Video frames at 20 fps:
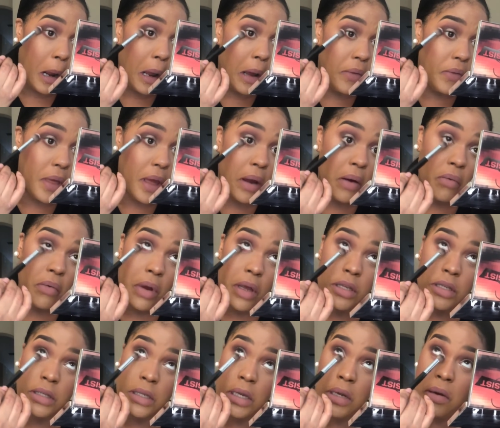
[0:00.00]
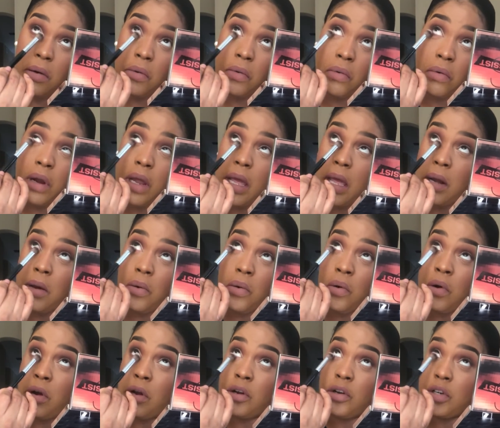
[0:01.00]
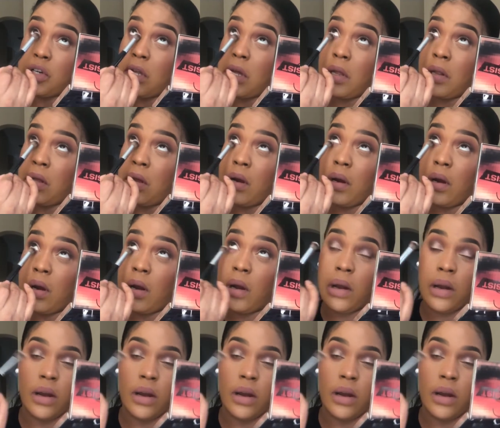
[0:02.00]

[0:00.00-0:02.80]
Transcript: of that rustic red orange color.